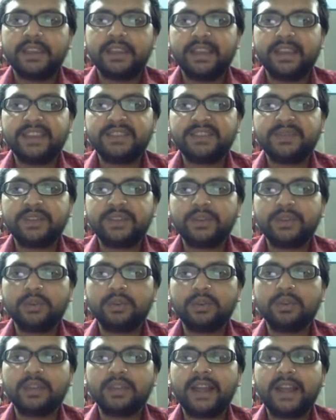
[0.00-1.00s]
As we
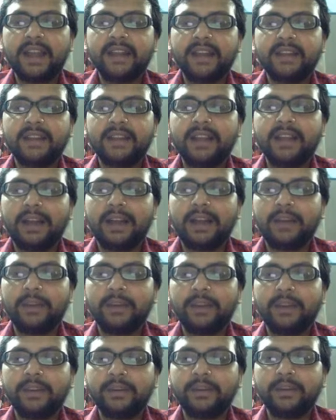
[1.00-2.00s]
know that now
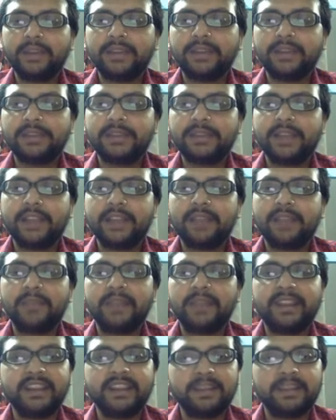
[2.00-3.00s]
in today's time,
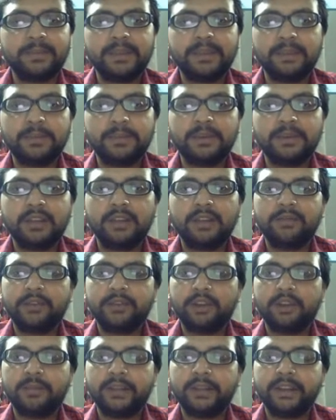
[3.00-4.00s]
any people
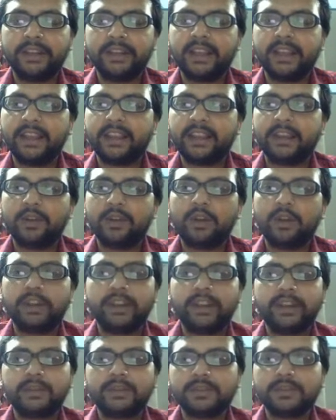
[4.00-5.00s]
from India can
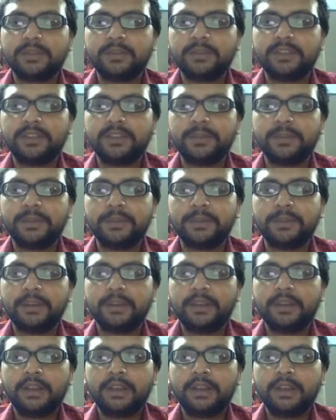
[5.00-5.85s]
contact to some other people.